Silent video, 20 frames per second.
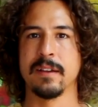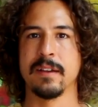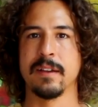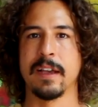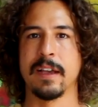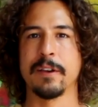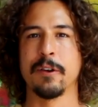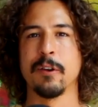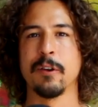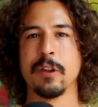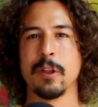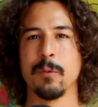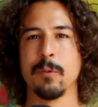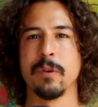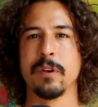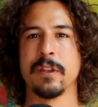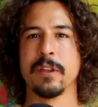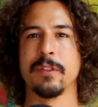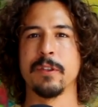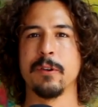I currently
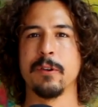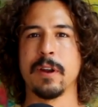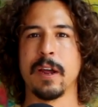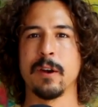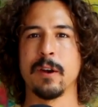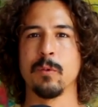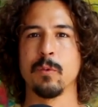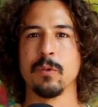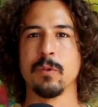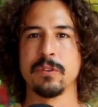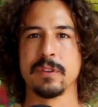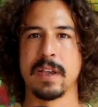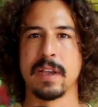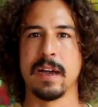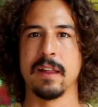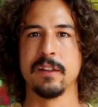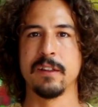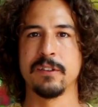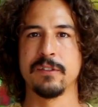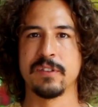work at the United World
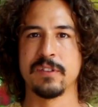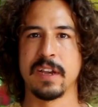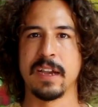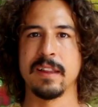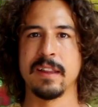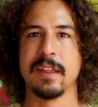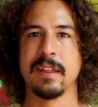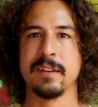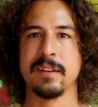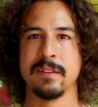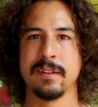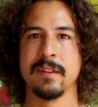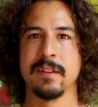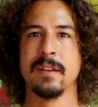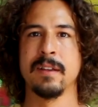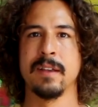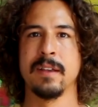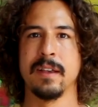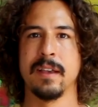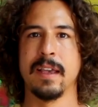College of Thailand,
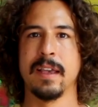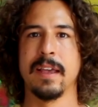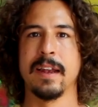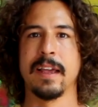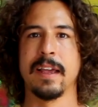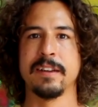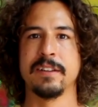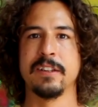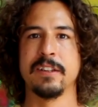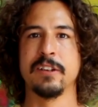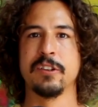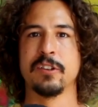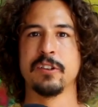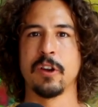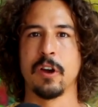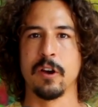and I teach